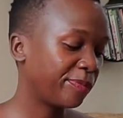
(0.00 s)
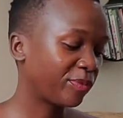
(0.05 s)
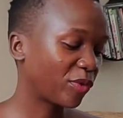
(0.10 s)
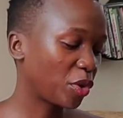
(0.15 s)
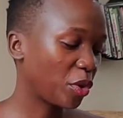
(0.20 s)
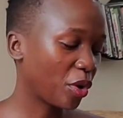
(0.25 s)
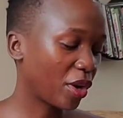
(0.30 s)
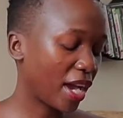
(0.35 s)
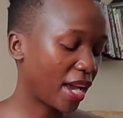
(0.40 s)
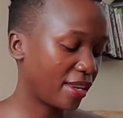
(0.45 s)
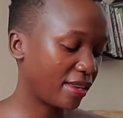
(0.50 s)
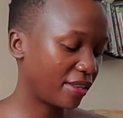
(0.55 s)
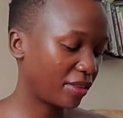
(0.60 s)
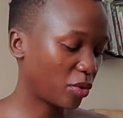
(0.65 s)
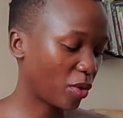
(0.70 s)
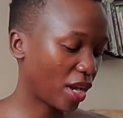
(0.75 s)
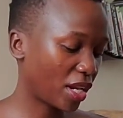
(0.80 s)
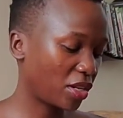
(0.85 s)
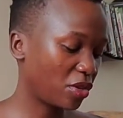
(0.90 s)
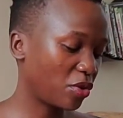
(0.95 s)
Your guide is
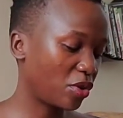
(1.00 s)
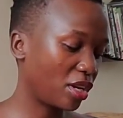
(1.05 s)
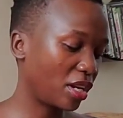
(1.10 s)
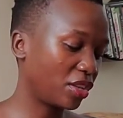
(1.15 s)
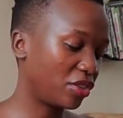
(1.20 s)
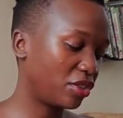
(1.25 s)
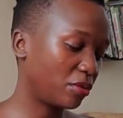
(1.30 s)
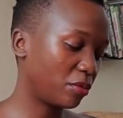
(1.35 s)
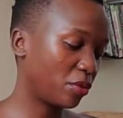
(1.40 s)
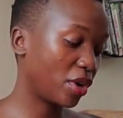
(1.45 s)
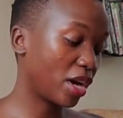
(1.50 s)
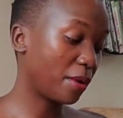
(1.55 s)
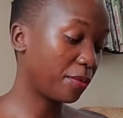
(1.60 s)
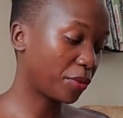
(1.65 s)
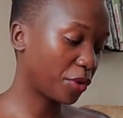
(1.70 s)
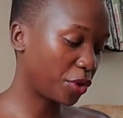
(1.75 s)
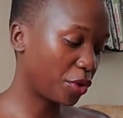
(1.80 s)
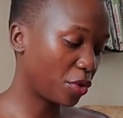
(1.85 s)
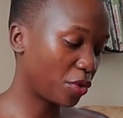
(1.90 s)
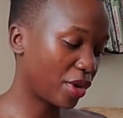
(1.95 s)
quite knowledgeable. I'm
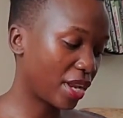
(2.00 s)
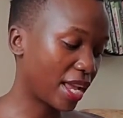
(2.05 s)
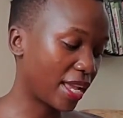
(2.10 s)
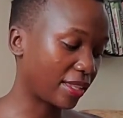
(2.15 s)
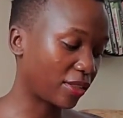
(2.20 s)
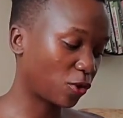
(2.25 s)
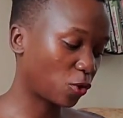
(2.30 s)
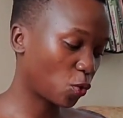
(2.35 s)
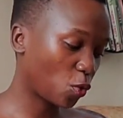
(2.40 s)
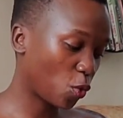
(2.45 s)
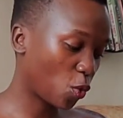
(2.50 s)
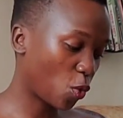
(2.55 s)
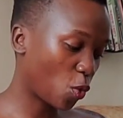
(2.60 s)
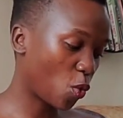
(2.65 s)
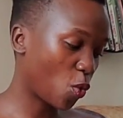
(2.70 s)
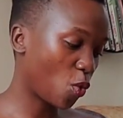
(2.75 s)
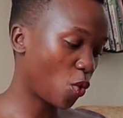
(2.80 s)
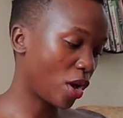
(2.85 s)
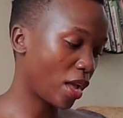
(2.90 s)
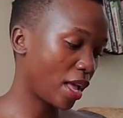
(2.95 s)
curious
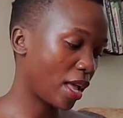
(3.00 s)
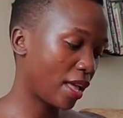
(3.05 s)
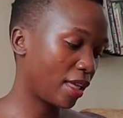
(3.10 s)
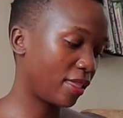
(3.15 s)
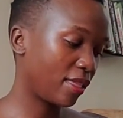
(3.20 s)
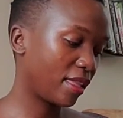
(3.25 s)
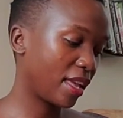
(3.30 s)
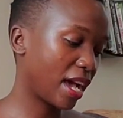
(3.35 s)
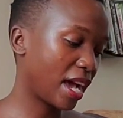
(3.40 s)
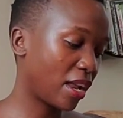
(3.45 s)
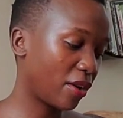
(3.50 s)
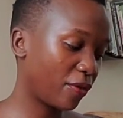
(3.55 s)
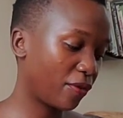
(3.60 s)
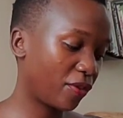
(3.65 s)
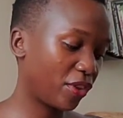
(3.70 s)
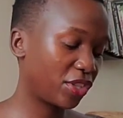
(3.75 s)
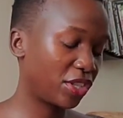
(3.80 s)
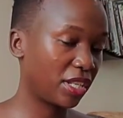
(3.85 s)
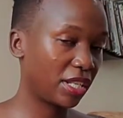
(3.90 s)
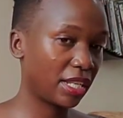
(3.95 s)
who the
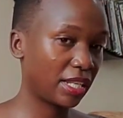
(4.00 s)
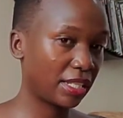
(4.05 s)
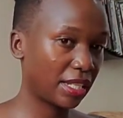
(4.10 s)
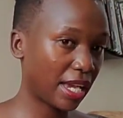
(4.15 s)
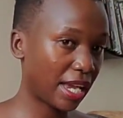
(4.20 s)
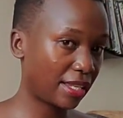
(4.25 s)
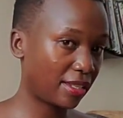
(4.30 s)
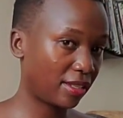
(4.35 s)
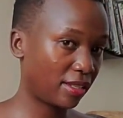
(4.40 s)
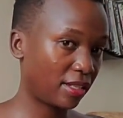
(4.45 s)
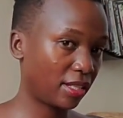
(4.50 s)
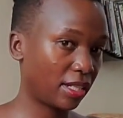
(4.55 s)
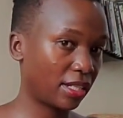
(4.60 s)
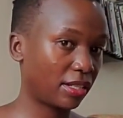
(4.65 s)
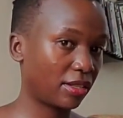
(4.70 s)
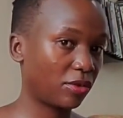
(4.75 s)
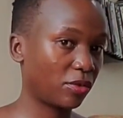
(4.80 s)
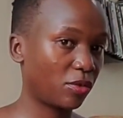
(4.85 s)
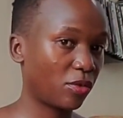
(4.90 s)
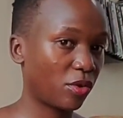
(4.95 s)
unfortunate
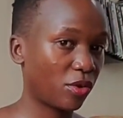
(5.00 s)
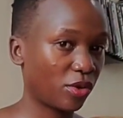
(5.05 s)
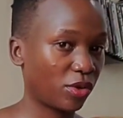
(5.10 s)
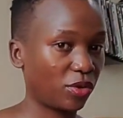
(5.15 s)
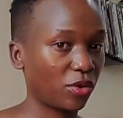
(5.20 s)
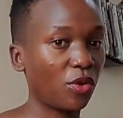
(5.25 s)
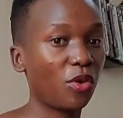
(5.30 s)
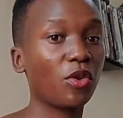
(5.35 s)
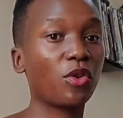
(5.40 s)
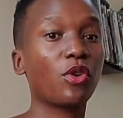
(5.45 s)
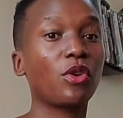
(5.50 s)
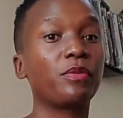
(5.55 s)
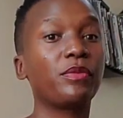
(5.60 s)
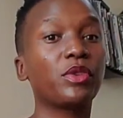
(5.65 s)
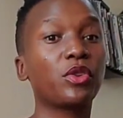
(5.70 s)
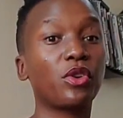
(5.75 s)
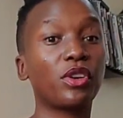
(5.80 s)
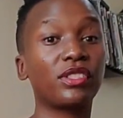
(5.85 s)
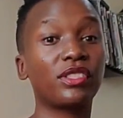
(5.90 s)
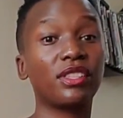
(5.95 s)
architect was,
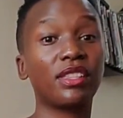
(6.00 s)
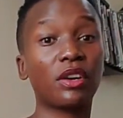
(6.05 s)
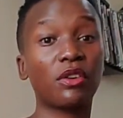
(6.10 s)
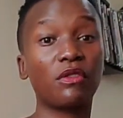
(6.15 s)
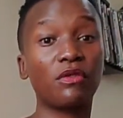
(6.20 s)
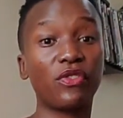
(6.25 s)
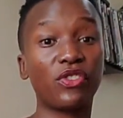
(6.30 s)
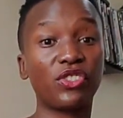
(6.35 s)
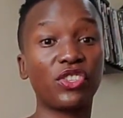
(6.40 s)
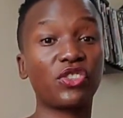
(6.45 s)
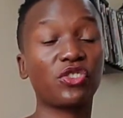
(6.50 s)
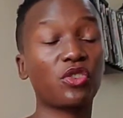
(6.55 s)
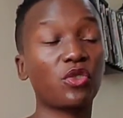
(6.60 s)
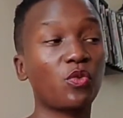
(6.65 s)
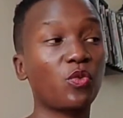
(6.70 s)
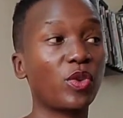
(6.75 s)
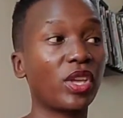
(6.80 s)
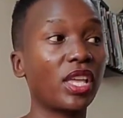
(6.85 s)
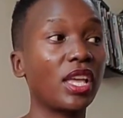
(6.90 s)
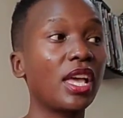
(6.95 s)
because in the
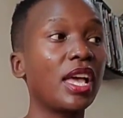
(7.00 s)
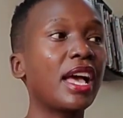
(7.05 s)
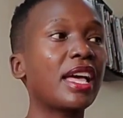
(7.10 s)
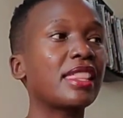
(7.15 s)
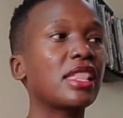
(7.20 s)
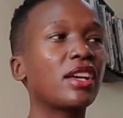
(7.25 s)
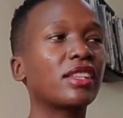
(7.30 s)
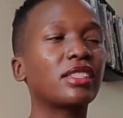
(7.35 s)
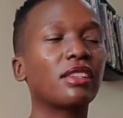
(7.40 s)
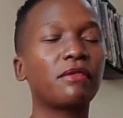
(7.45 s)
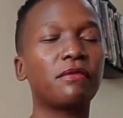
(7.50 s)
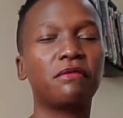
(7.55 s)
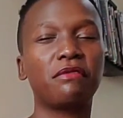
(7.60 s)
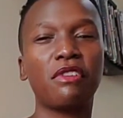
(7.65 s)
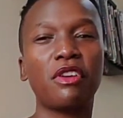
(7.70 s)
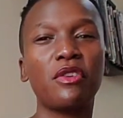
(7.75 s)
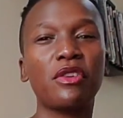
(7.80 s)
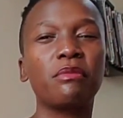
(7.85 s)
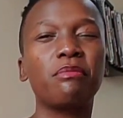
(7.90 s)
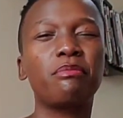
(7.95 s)
conversation there's a
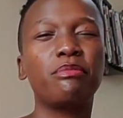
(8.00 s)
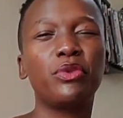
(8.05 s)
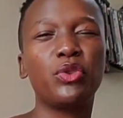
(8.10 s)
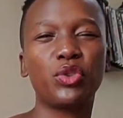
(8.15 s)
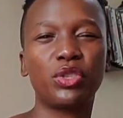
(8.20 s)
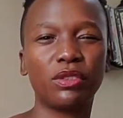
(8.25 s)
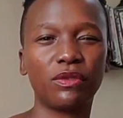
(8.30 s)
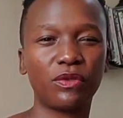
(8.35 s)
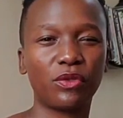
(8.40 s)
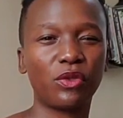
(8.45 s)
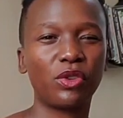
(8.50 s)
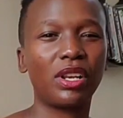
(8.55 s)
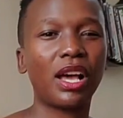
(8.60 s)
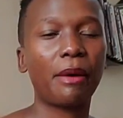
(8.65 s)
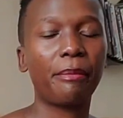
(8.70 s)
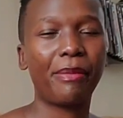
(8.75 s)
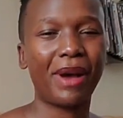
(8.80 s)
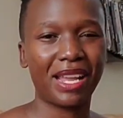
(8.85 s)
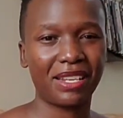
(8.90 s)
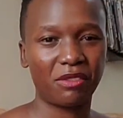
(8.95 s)
very beautiful
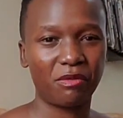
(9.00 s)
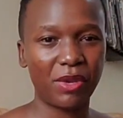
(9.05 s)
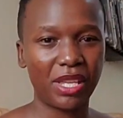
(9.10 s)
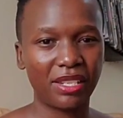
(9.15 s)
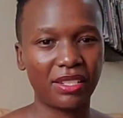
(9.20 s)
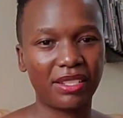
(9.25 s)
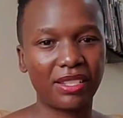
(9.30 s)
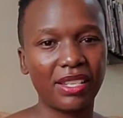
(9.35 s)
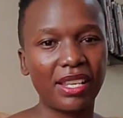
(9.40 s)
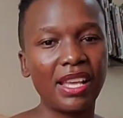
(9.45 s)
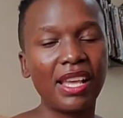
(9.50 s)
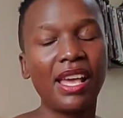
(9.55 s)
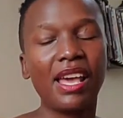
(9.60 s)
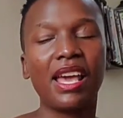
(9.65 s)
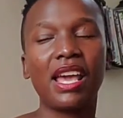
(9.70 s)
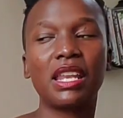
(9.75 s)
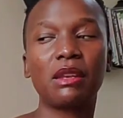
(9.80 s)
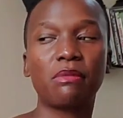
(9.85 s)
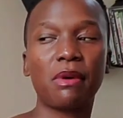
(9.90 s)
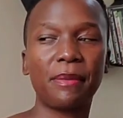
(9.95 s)
apartment,
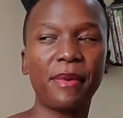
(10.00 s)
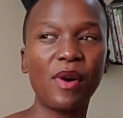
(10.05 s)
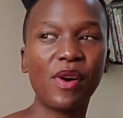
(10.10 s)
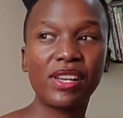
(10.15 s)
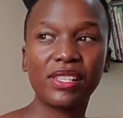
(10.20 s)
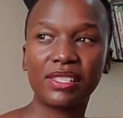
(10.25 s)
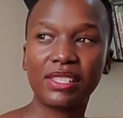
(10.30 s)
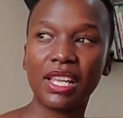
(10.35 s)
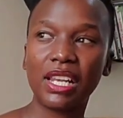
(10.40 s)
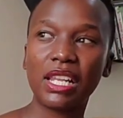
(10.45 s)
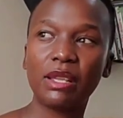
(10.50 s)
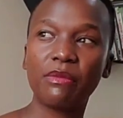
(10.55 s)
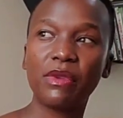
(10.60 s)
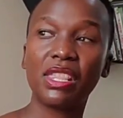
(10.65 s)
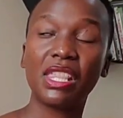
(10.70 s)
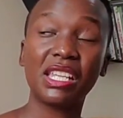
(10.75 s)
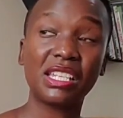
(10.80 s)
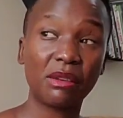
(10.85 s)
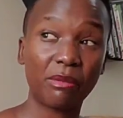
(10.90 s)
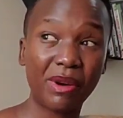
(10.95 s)
and Papa was telling me
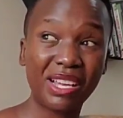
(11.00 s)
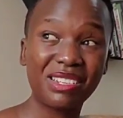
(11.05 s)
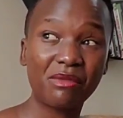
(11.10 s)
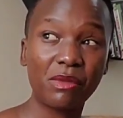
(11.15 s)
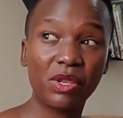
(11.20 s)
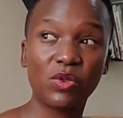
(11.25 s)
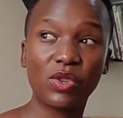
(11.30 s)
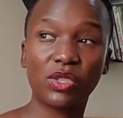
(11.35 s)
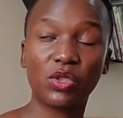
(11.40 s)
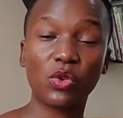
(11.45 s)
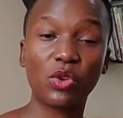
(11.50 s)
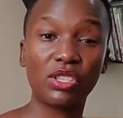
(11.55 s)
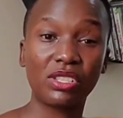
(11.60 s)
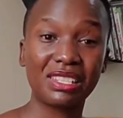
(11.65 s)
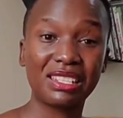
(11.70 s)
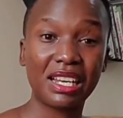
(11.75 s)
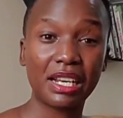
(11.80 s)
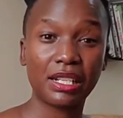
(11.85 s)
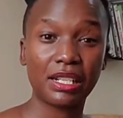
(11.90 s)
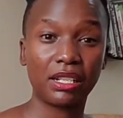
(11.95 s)
that apartment was
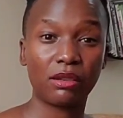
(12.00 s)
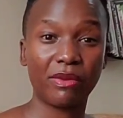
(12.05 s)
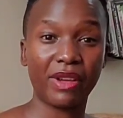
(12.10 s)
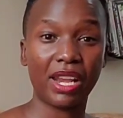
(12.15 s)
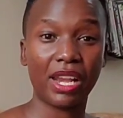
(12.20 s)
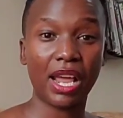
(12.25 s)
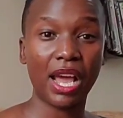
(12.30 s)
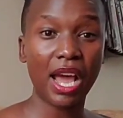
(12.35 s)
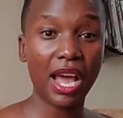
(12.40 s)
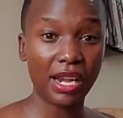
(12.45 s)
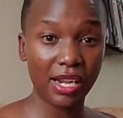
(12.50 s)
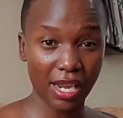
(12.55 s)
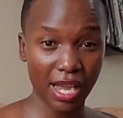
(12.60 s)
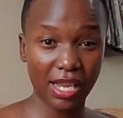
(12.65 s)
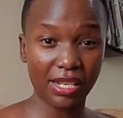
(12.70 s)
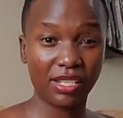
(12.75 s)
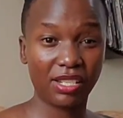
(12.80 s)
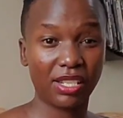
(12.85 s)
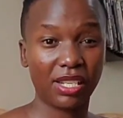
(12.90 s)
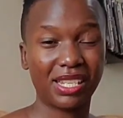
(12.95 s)
constructed by an
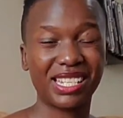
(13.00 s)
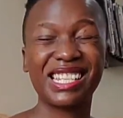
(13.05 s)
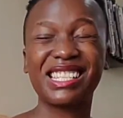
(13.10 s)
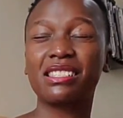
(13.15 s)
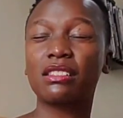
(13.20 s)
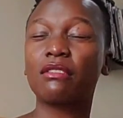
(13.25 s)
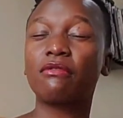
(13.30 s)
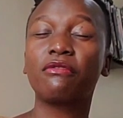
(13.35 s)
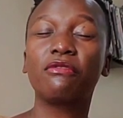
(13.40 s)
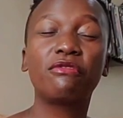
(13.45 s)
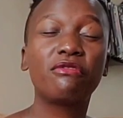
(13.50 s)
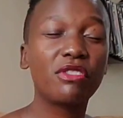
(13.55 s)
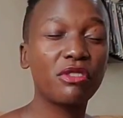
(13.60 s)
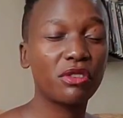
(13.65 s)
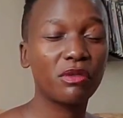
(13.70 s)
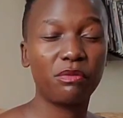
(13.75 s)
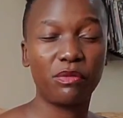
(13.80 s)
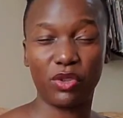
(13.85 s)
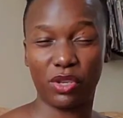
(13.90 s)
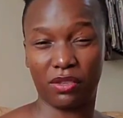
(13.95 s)
architect. It's a very
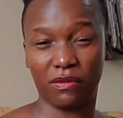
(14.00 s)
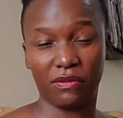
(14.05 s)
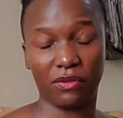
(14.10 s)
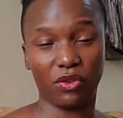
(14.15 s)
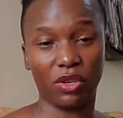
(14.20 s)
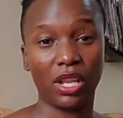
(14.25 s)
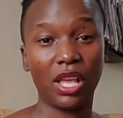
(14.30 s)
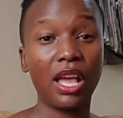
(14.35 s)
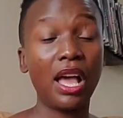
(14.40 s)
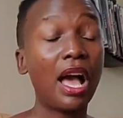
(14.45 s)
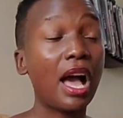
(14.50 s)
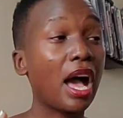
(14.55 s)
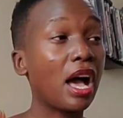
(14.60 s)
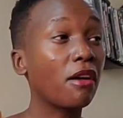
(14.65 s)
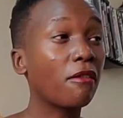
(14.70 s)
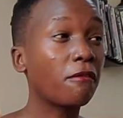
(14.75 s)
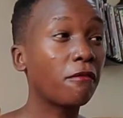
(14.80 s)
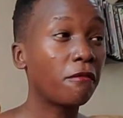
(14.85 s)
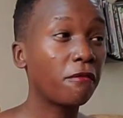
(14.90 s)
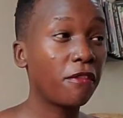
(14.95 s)
beautiful, a
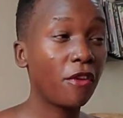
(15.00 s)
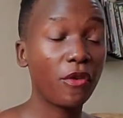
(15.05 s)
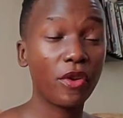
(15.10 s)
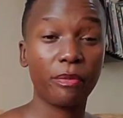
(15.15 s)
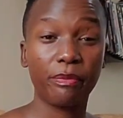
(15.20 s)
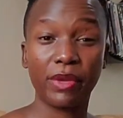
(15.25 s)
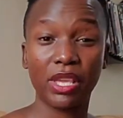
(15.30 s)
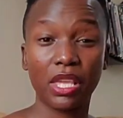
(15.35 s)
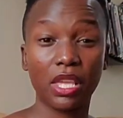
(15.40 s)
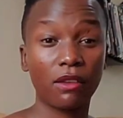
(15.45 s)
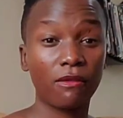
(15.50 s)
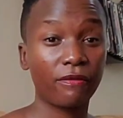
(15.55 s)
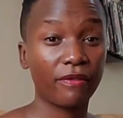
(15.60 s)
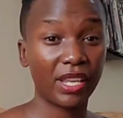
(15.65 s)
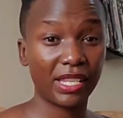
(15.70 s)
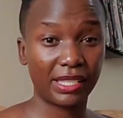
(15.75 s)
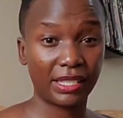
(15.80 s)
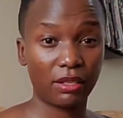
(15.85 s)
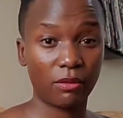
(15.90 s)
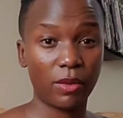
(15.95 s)
very big
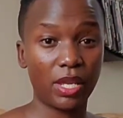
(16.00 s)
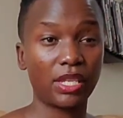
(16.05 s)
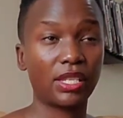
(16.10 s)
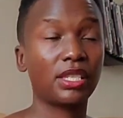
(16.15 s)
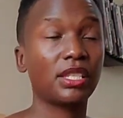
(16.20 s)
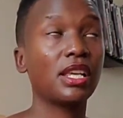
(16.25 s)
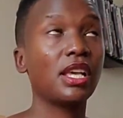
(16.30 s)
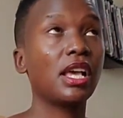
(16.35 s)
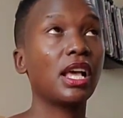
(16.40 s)
investment.